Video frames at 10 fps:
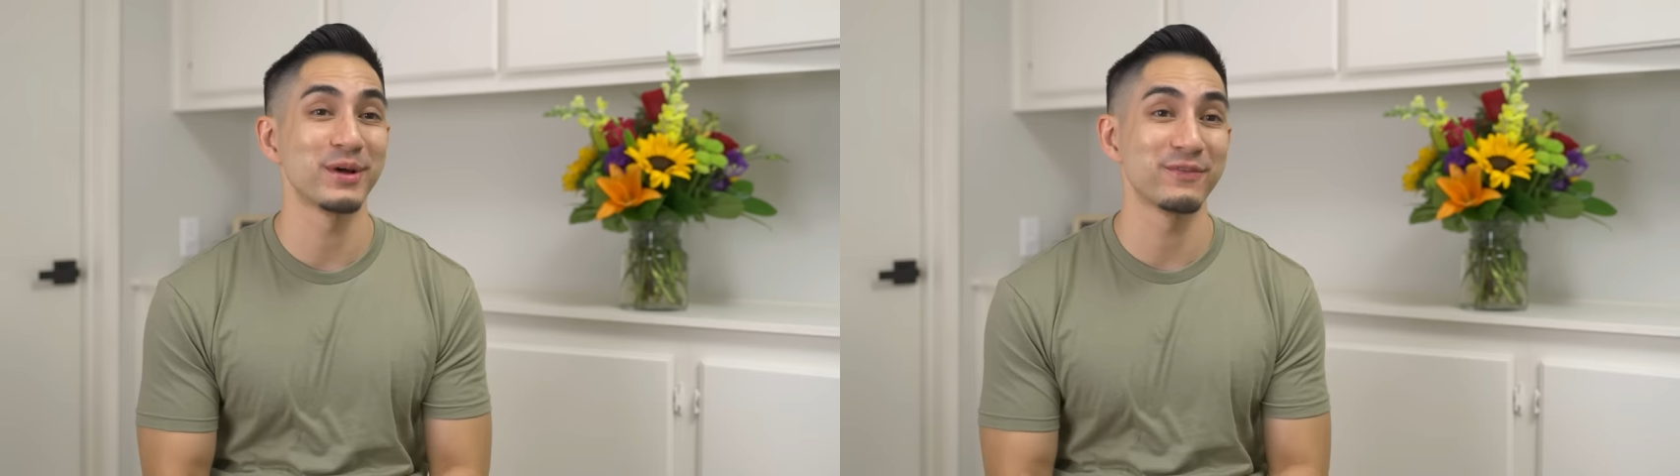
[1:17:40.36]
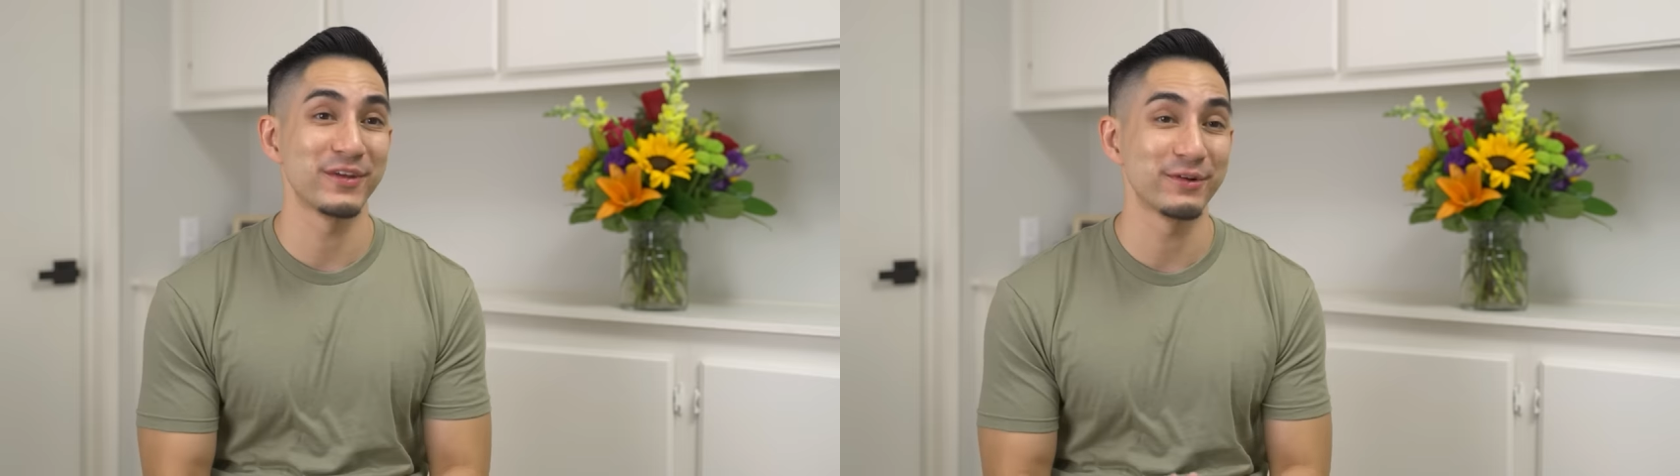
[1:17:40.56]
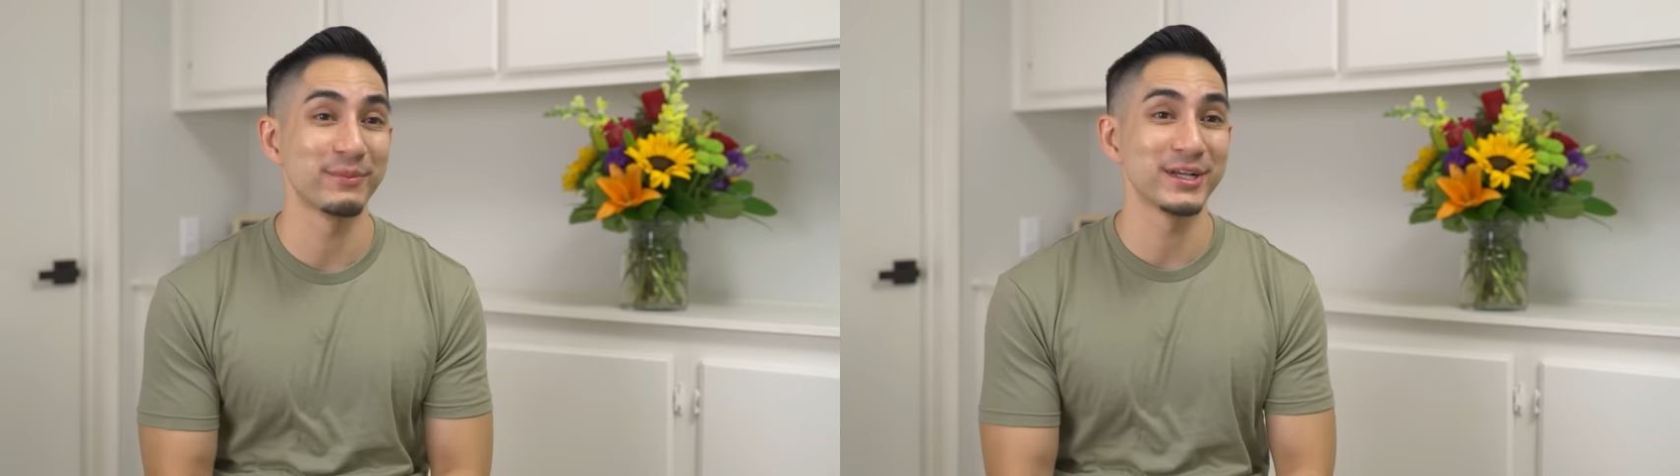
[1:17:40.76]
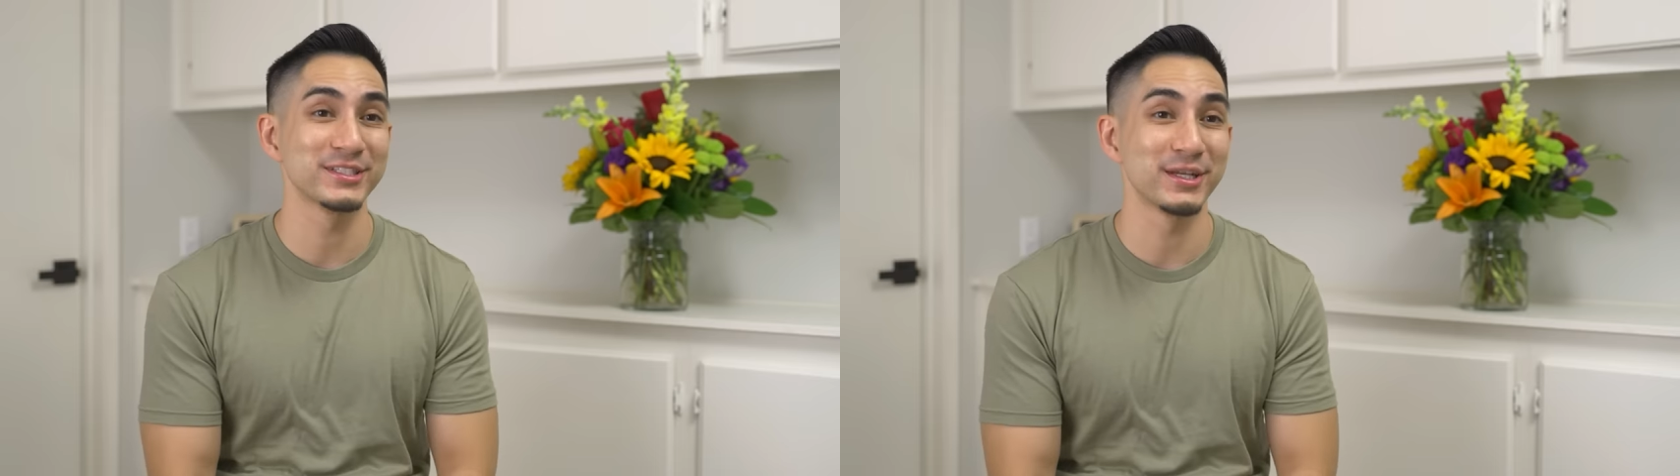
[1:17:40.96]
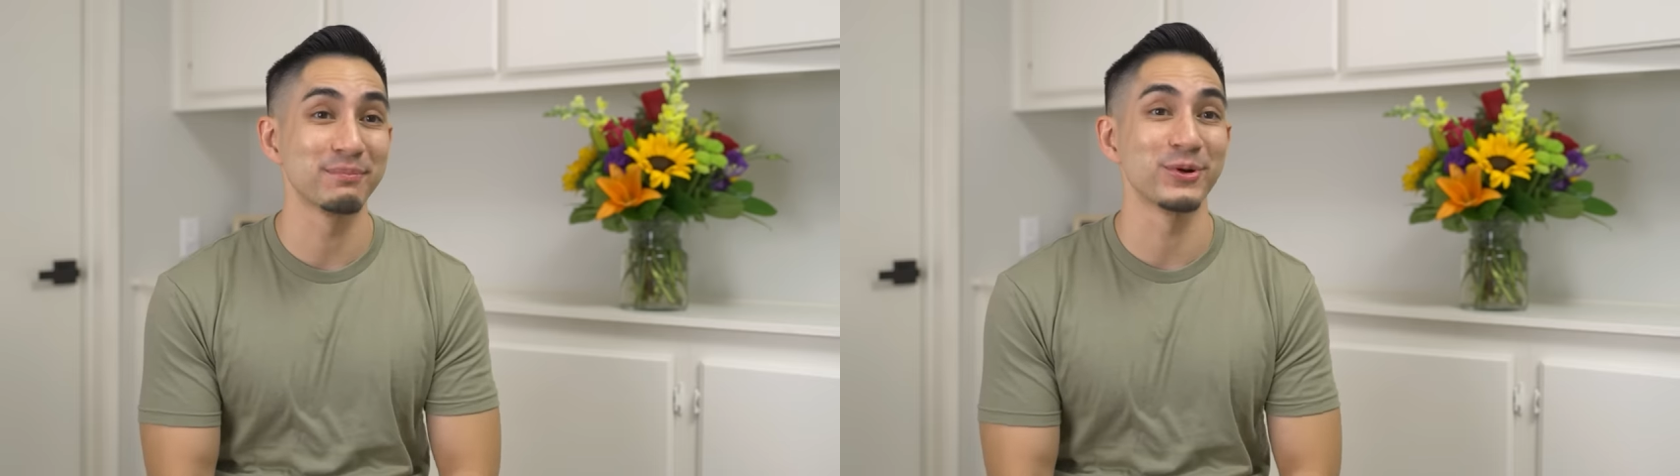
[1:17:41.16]
my favorite
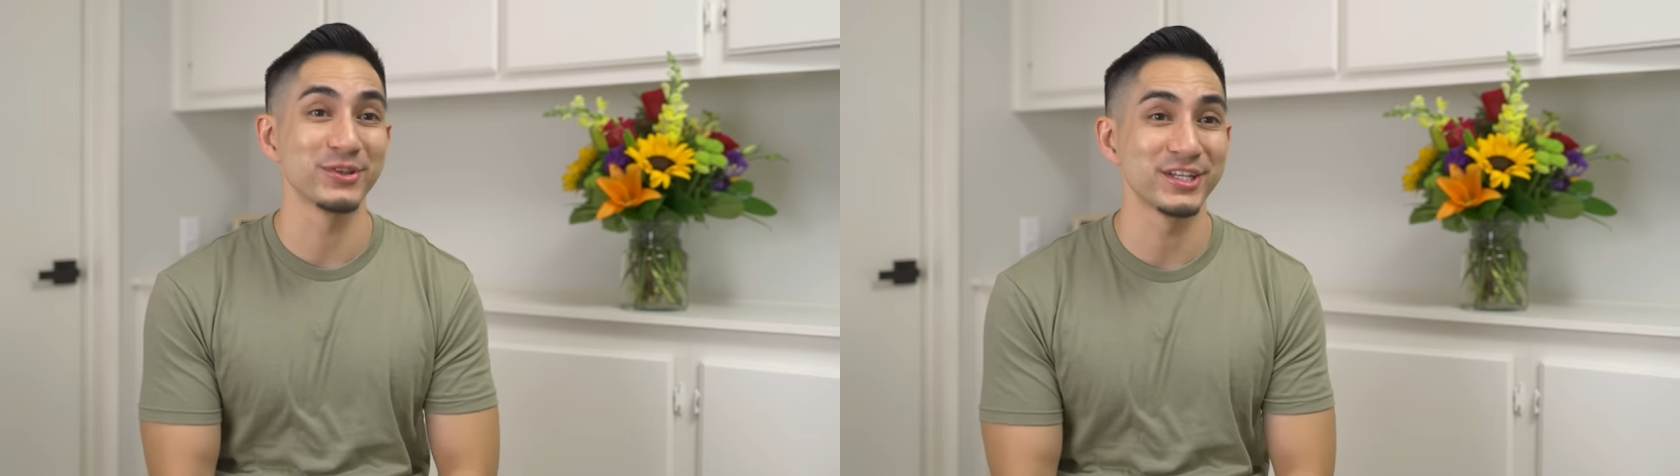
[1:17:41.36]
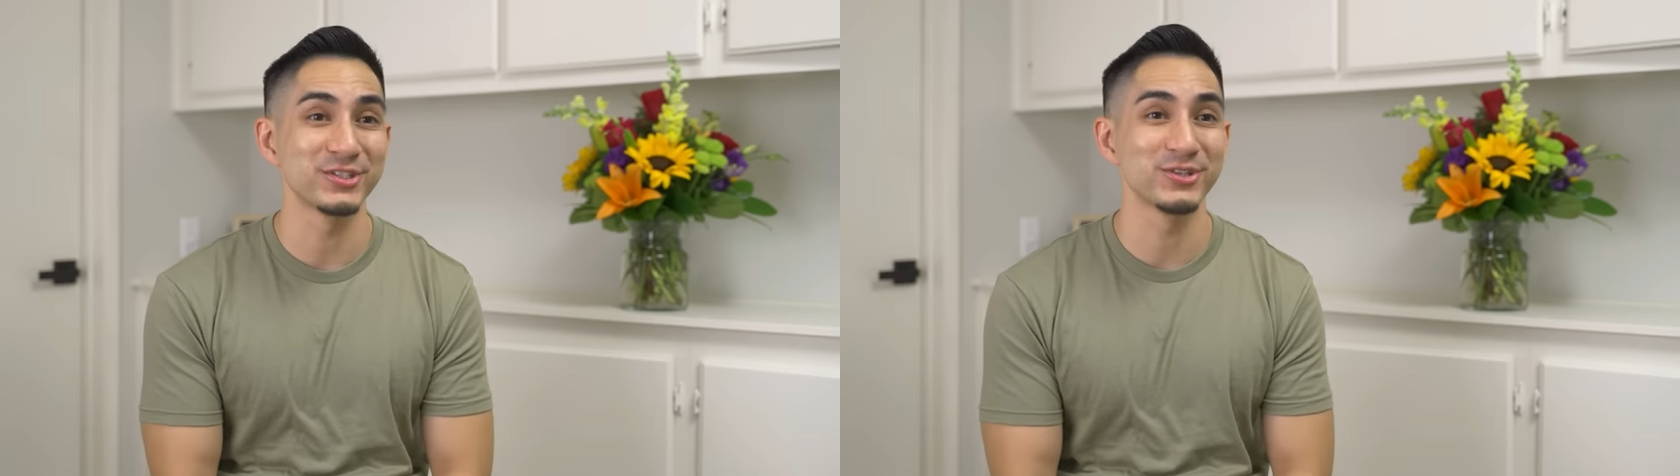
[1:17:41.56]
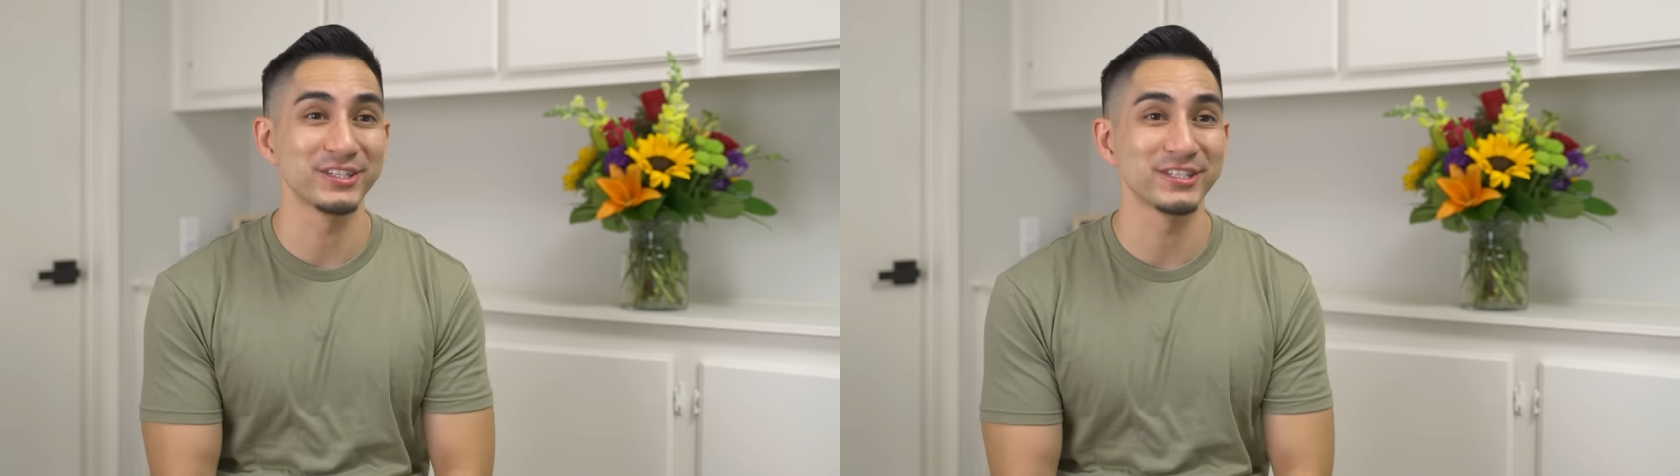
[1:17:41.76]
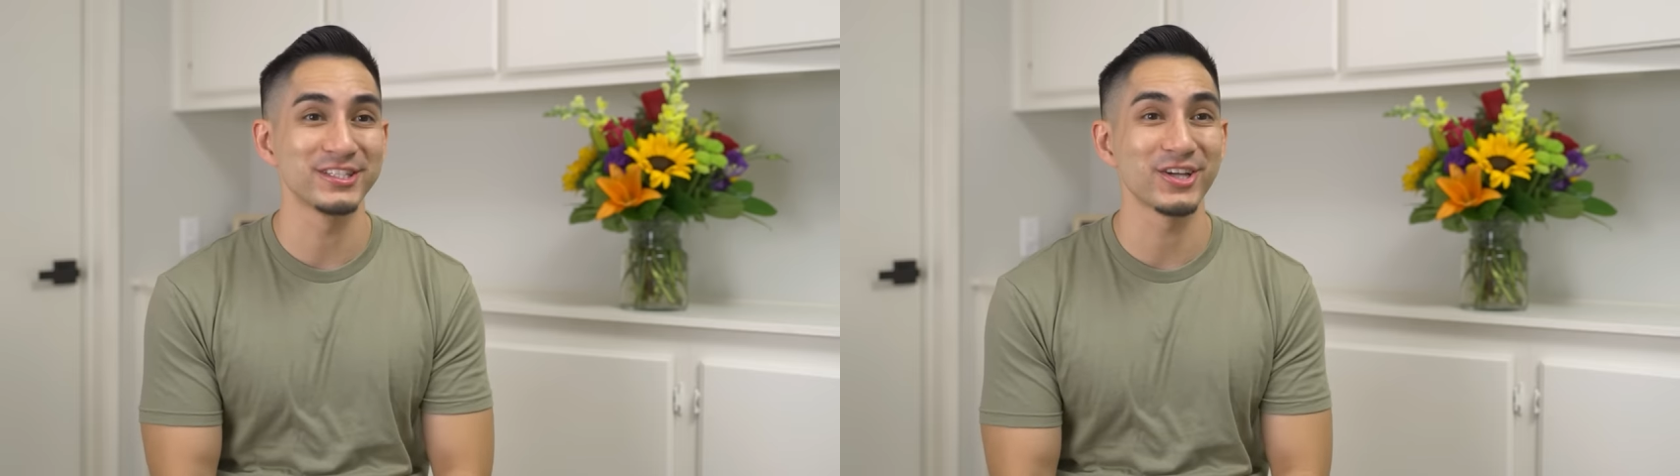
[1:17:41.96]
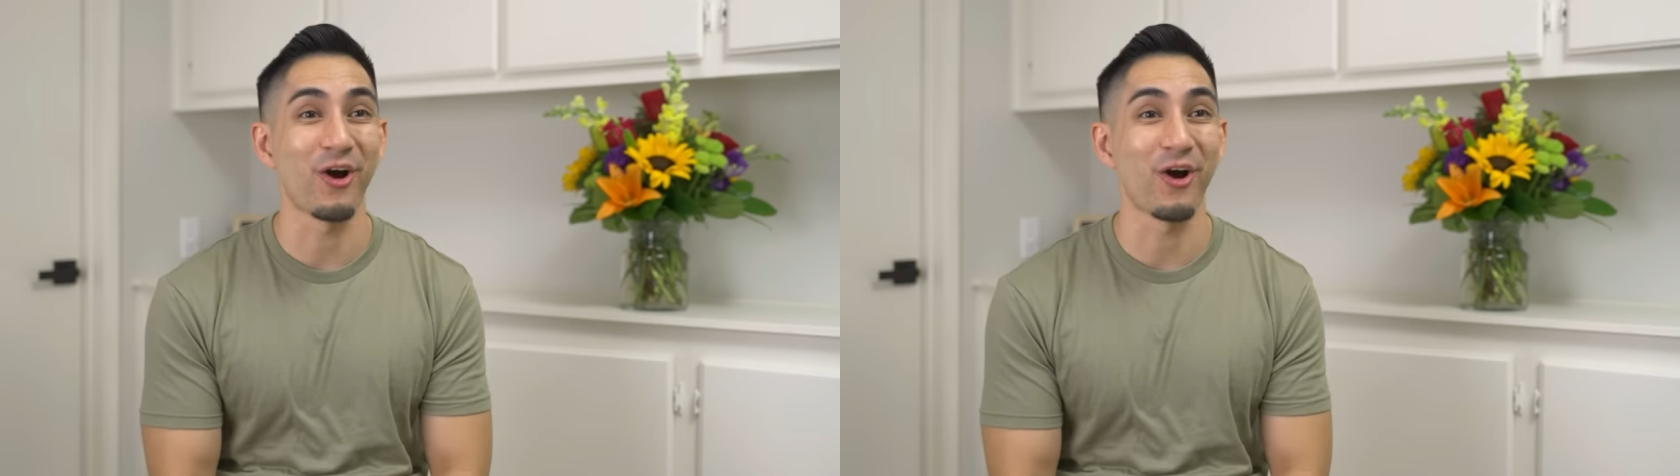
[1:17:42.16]
Mexican birthday traditions